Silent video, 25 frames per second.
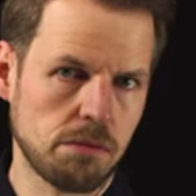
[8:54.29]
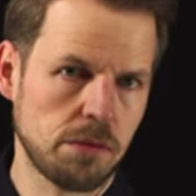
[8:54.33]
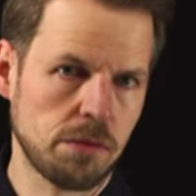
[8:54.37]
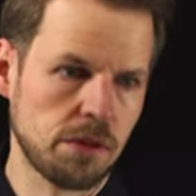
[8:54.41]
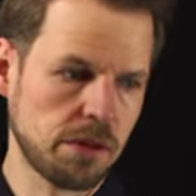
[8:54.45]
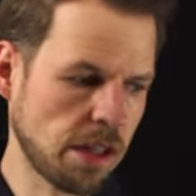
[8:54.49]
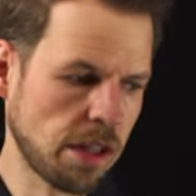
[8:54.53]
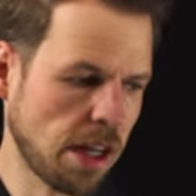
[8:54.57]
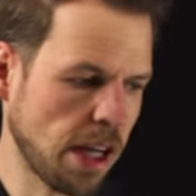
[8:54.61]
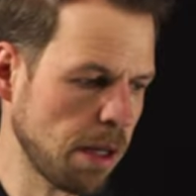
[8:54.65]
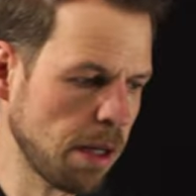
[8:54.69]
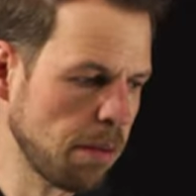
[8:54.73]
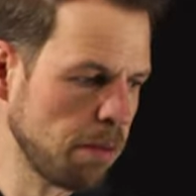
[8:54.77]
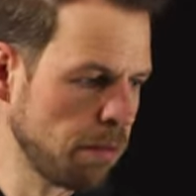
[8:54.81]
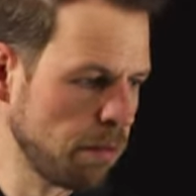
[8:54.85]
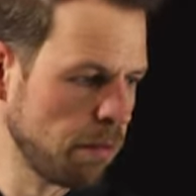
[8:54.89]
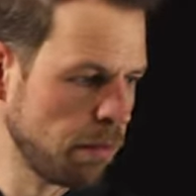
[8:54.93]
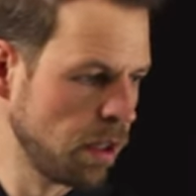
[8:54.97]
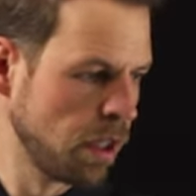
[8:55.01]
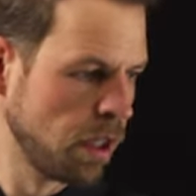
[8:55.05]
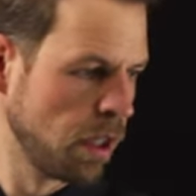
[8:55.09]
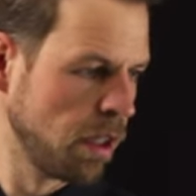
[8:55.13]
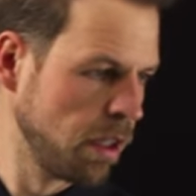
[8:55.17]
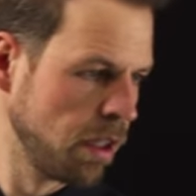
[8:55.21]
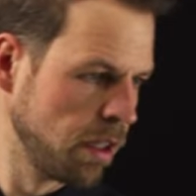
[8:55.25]
time
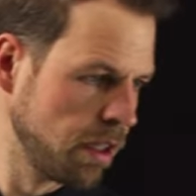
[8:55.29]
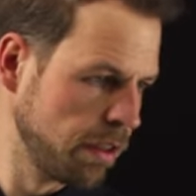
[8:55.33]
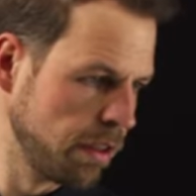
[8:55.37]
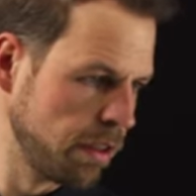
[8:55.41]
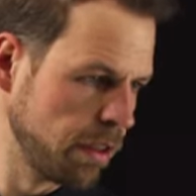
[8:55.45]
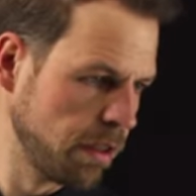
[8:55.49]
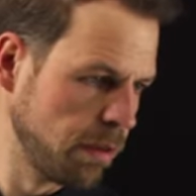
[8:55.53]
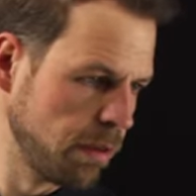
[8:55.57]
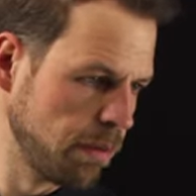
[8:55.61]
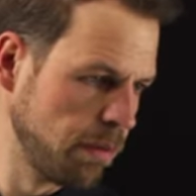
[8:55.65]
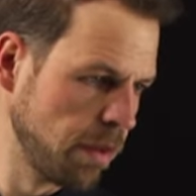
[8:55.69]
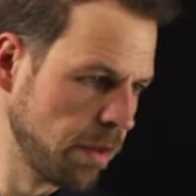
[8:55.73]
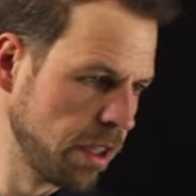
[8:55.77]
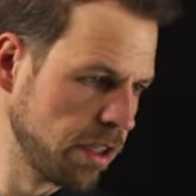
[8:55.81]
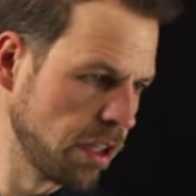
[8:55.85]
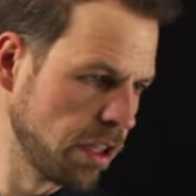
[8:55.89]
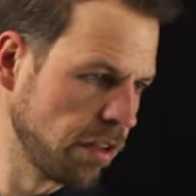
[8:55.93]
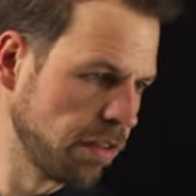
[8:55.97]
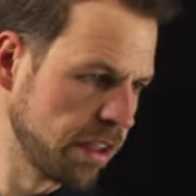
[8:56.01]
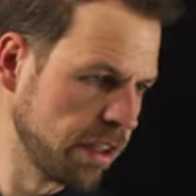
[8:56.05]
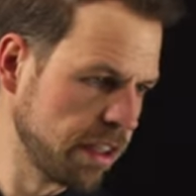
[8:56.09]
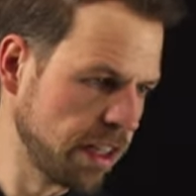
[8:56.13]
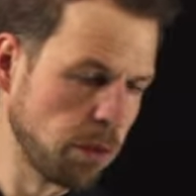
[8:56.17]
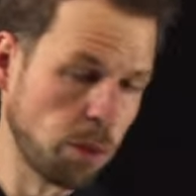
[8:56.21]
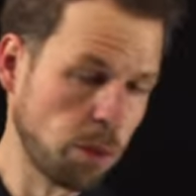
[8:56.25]

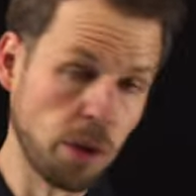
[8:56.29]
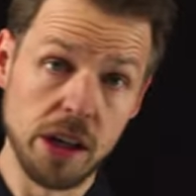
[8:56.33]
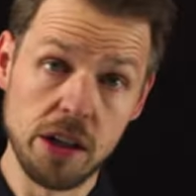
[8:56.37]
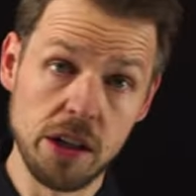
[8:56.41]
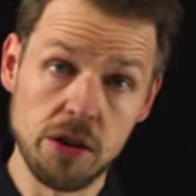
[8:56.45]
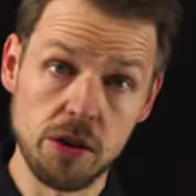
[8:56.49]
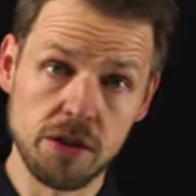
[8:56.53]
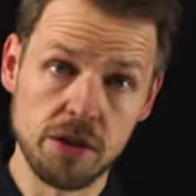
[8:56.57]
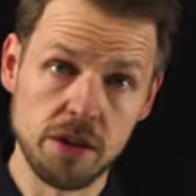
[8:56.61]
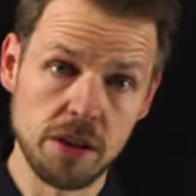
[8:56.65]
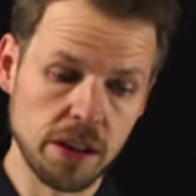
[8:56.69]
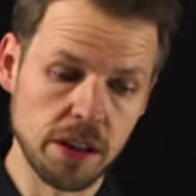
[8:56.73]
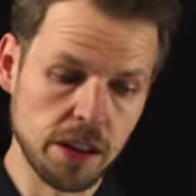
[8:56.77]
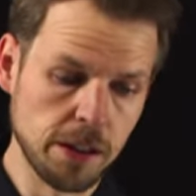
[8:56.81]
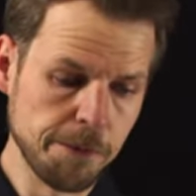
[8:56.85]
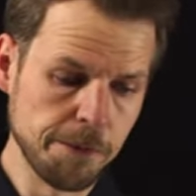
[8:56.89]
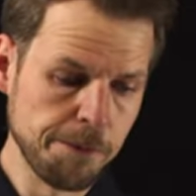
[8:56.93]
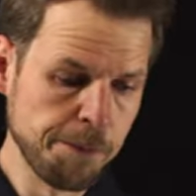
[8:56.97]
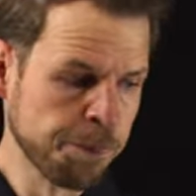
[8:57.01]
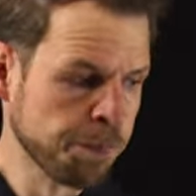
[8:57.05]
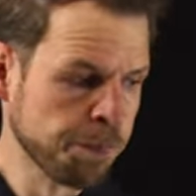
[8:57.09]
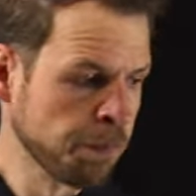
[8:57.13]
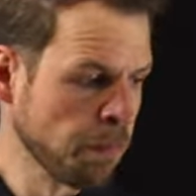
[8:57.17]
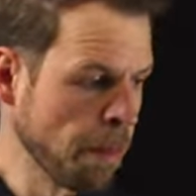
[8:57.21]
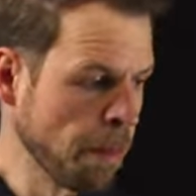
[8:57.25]
interval that we're interested in,
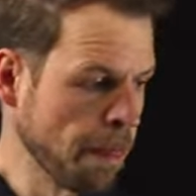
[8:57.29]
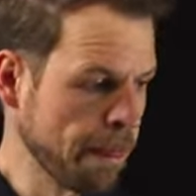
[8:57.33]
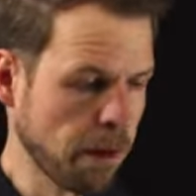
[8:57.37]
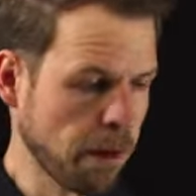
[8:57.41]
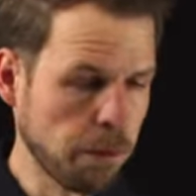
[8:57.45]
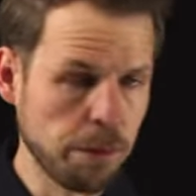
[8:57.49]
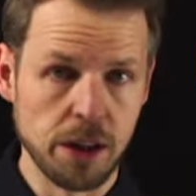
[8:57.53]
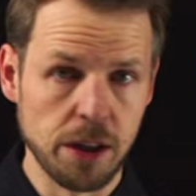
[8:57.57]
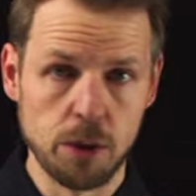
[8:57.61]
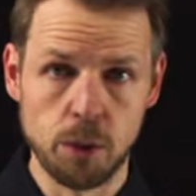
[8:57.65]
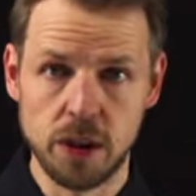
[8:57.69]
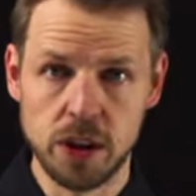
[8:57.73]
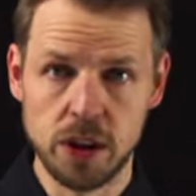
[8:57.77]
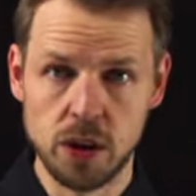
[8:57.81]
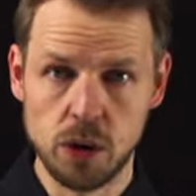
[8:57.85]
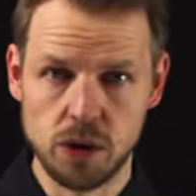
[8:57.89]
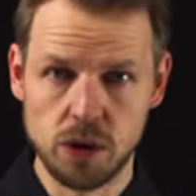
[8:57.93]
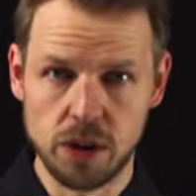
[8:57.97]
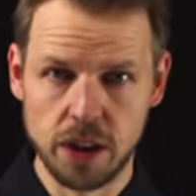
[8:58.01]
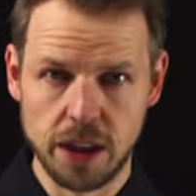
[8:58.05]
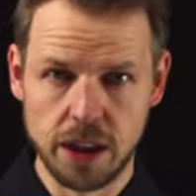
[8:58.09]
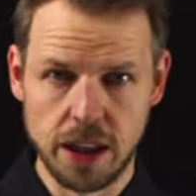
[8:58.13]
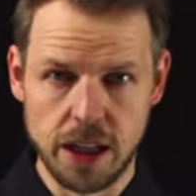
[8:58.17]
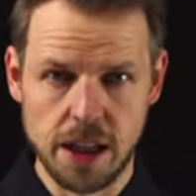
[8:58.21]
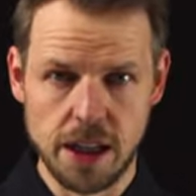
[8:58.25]
but we're
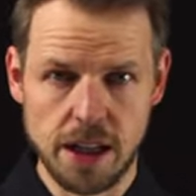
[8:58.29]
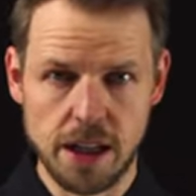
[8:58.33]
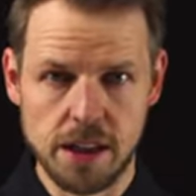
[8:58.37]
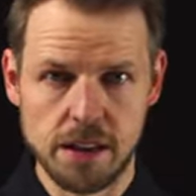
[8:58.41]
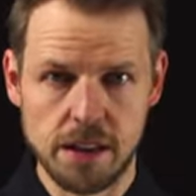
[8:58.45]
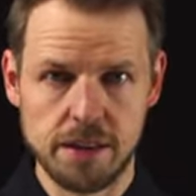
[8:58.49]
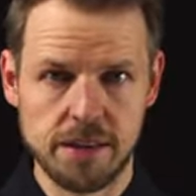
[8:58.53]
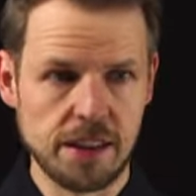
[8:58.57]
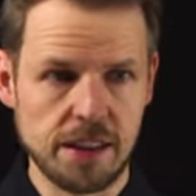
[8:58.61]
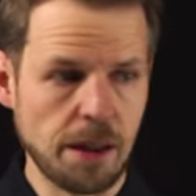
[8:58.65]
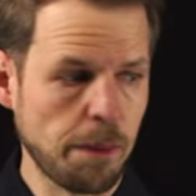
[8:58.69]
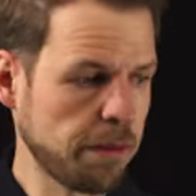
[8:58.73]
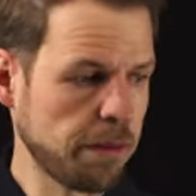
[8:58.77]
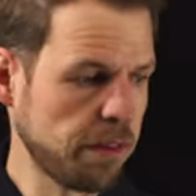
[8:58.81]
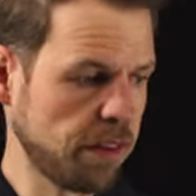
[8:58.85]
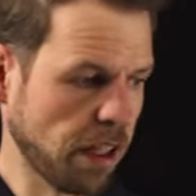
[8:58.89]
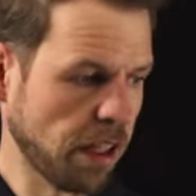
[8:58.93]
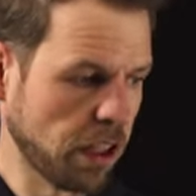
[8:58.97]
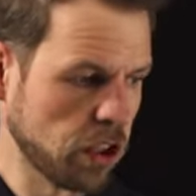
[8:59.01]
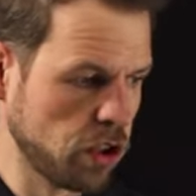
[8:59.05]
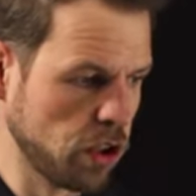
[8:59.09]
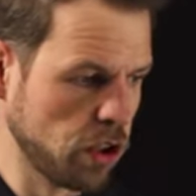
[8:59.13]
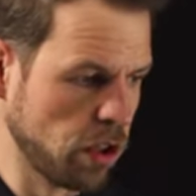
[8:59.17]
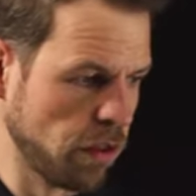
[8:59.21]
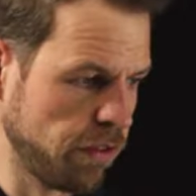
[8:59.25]
using a
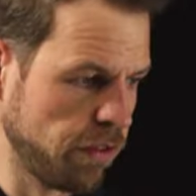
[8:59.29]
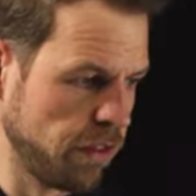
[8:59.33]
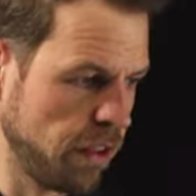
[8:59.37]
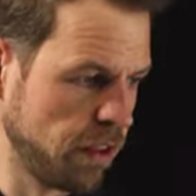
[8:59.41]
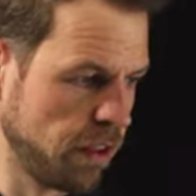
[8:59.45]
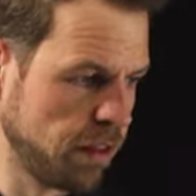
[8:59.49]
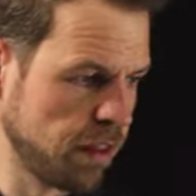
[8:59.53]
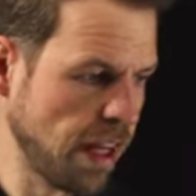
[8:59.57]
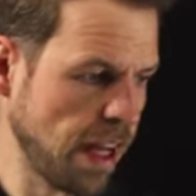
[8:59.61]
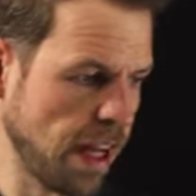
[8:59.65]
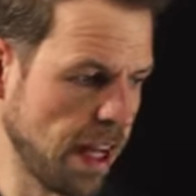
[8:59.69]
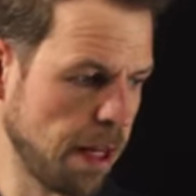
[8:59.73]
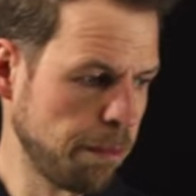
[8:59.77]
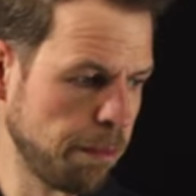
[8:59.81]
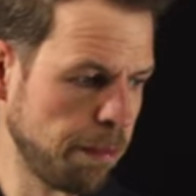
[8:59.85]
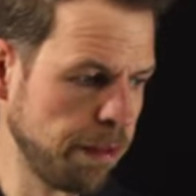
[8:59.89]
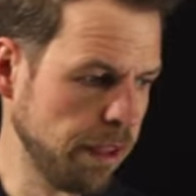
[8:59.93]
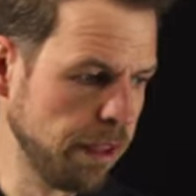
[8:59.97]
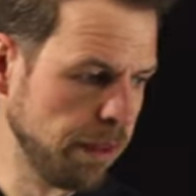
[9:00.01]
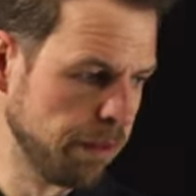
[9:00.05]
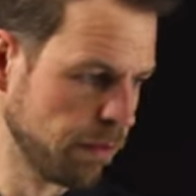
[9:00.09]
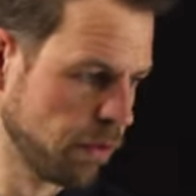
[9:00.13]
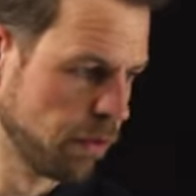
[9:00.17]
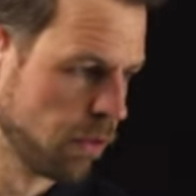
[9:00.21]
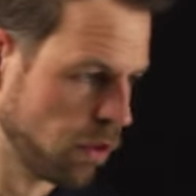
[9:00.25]
subsection of this np.
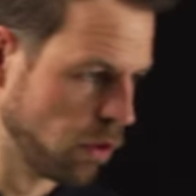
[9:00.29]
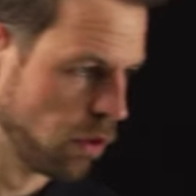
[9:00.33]
So